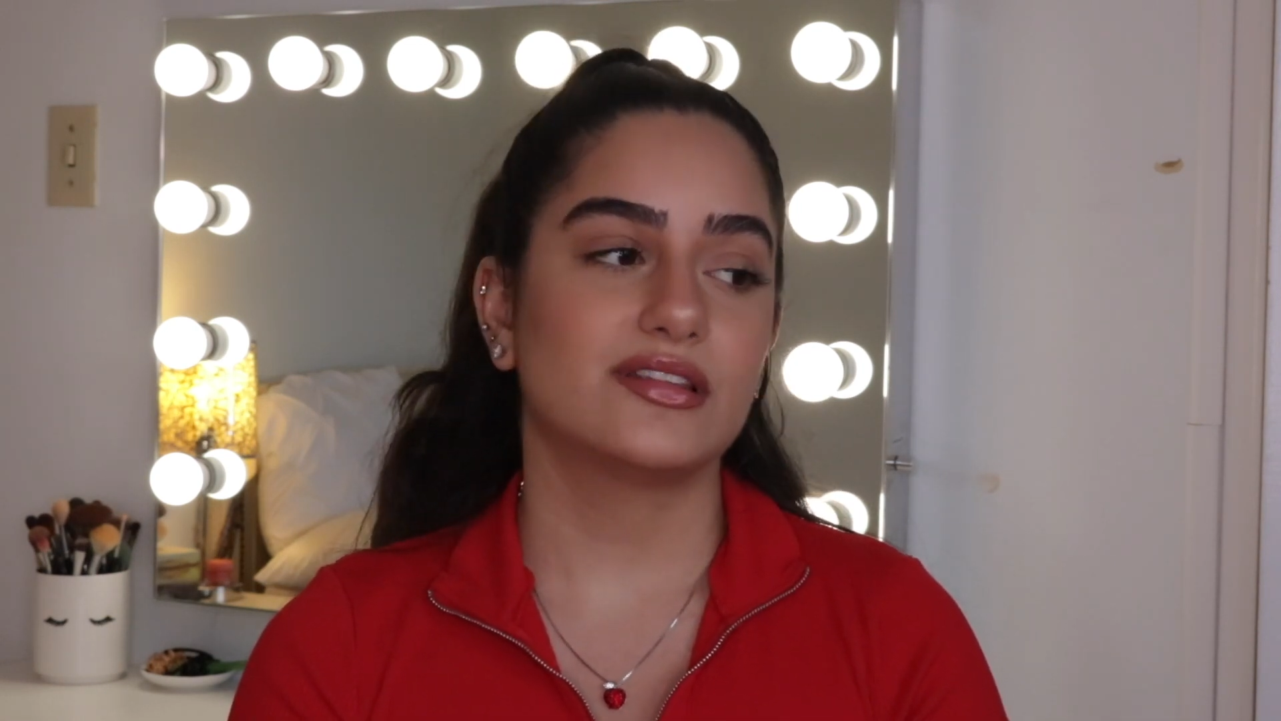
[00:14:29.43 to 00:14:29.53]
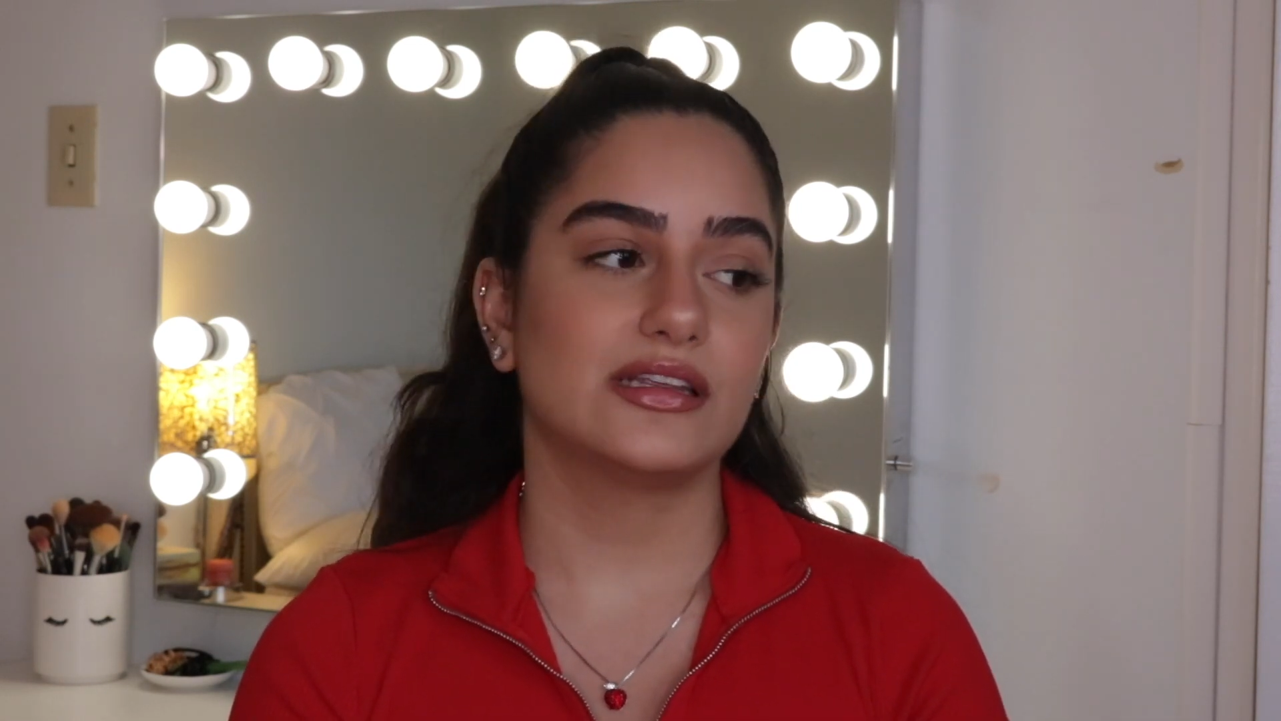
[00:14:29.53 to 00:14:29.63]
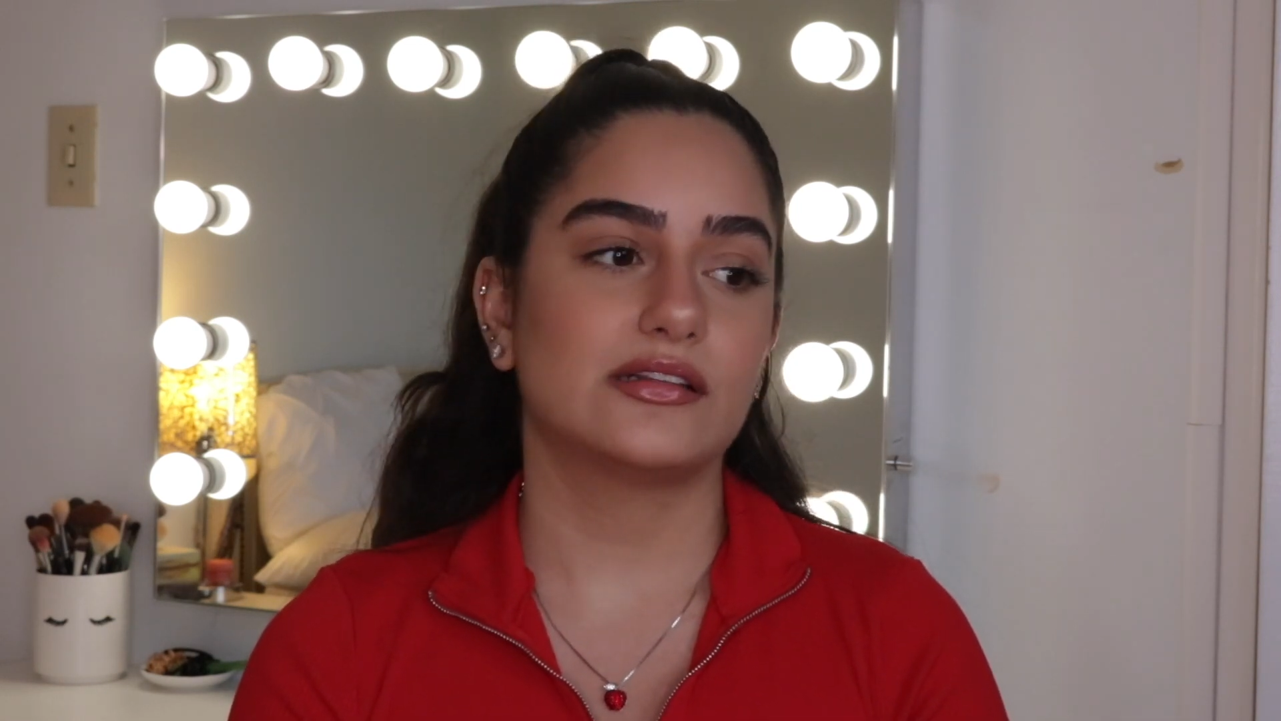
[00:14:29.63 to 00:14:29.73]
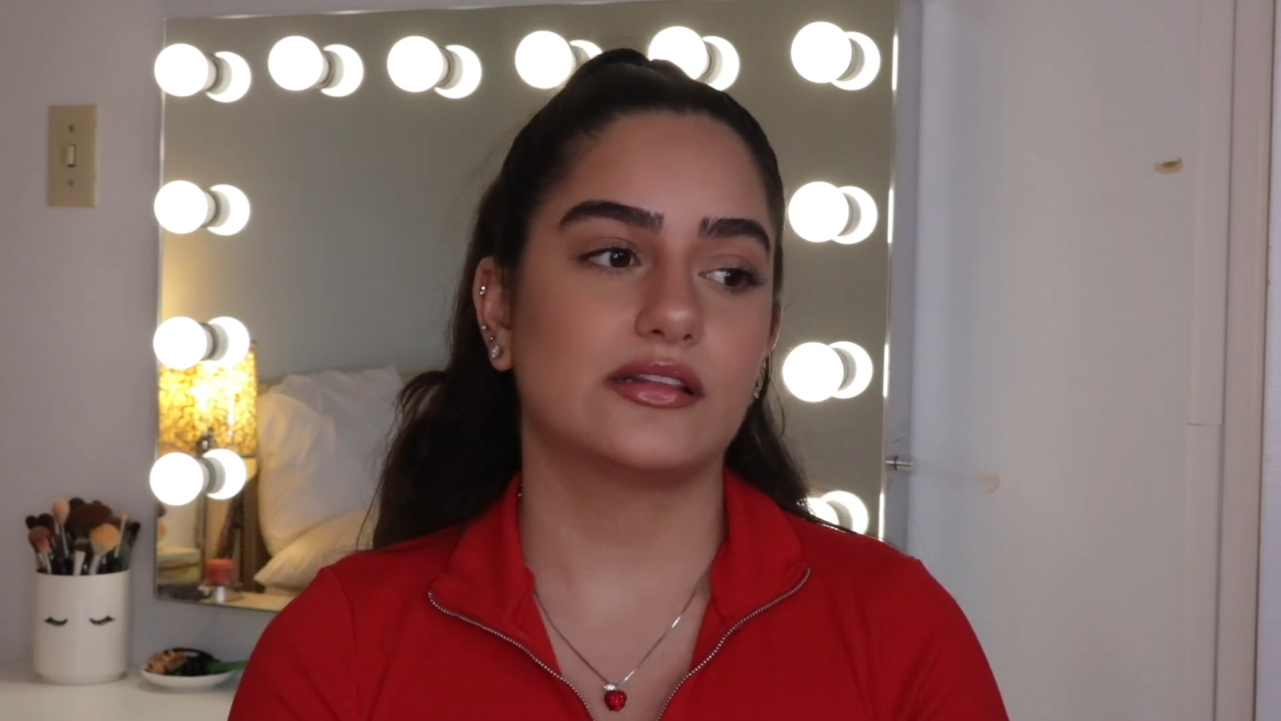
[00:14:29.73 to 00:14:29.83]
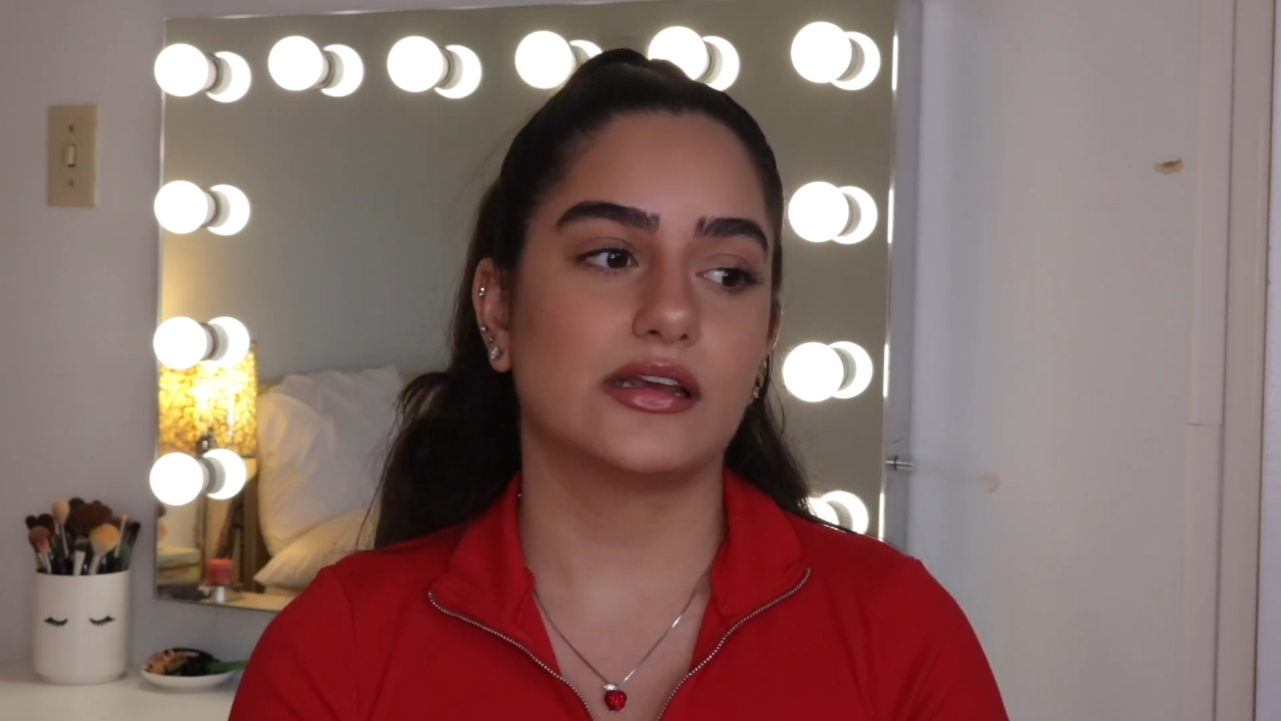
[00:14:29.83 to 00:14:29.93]

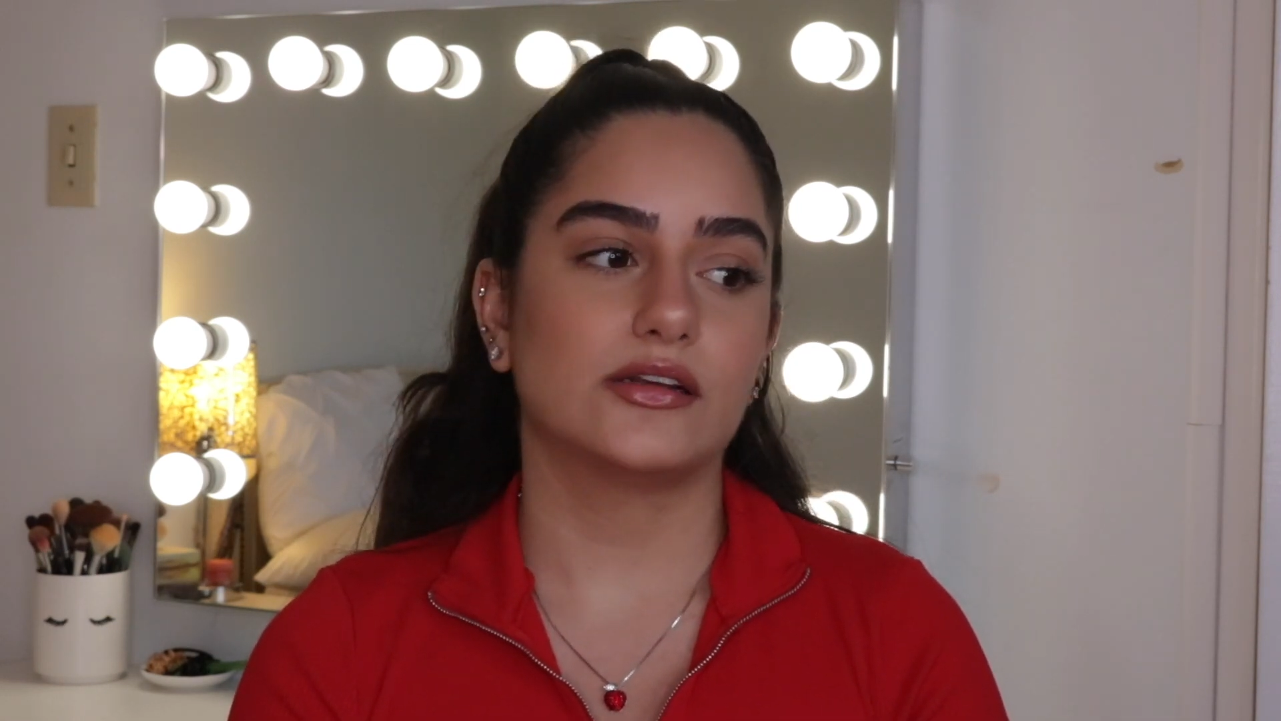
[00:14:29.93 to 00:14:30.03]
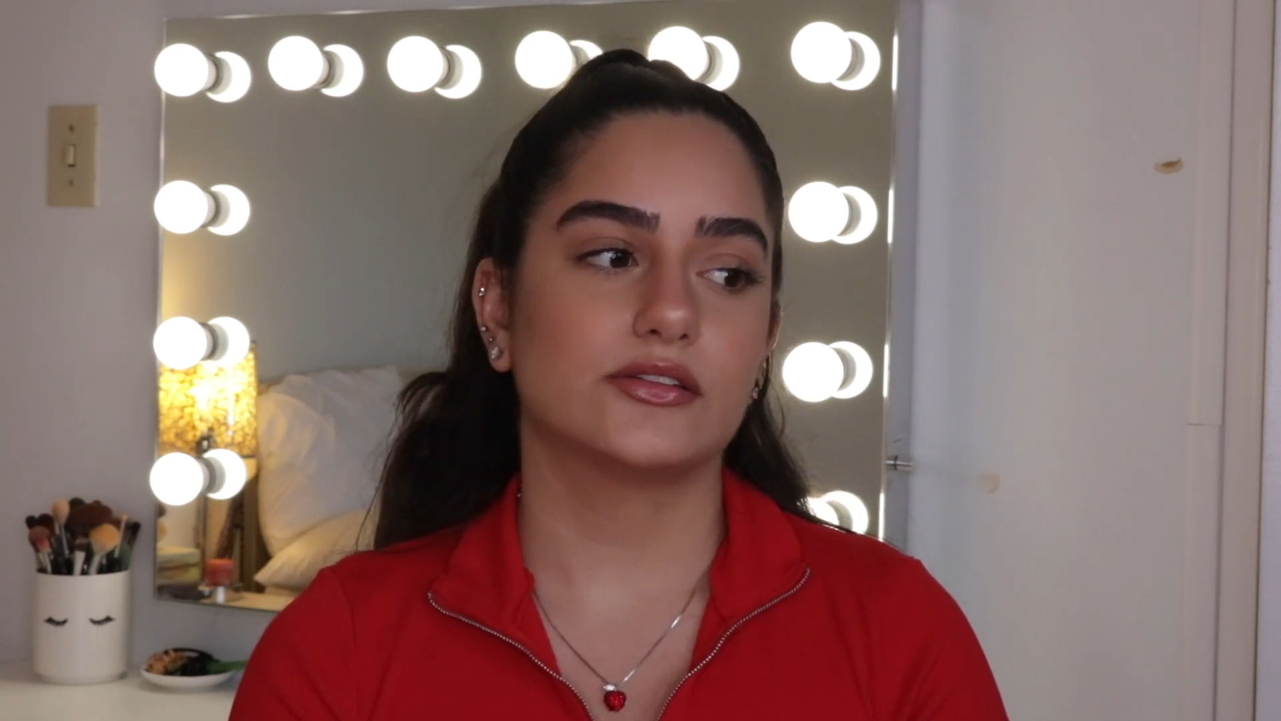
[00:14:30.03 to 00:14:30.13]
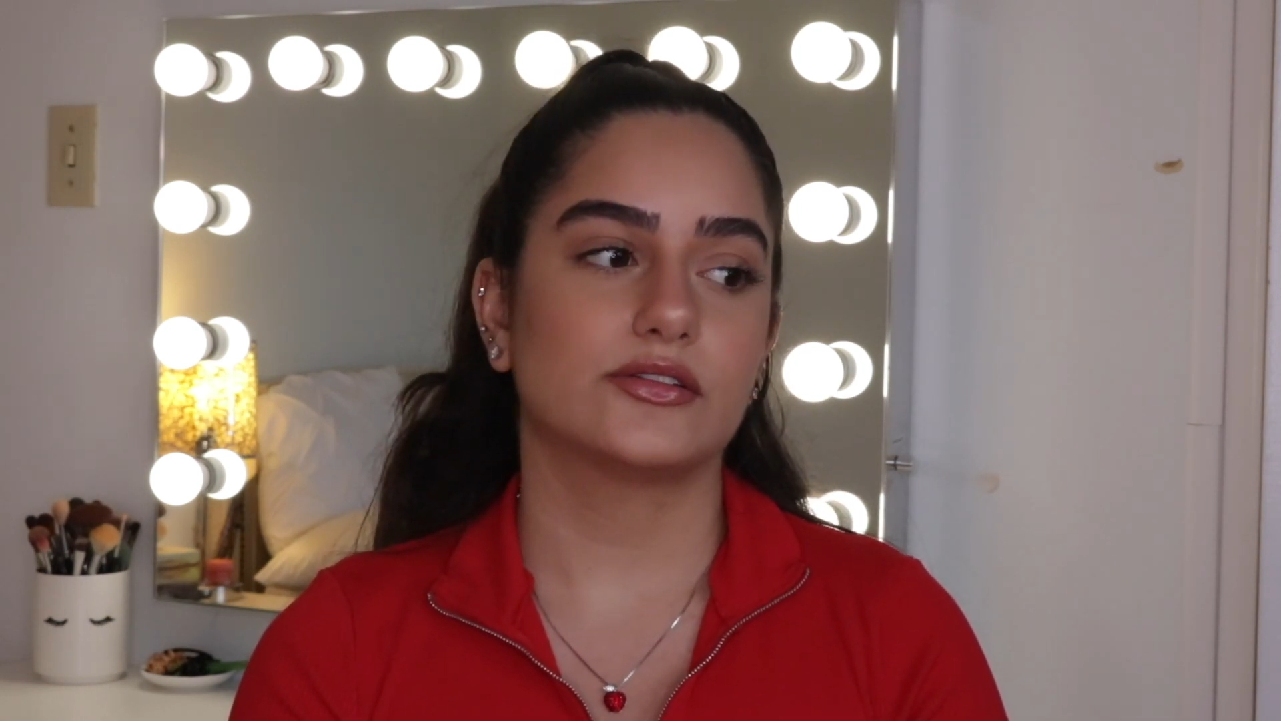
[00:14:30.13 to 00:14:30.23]
these things.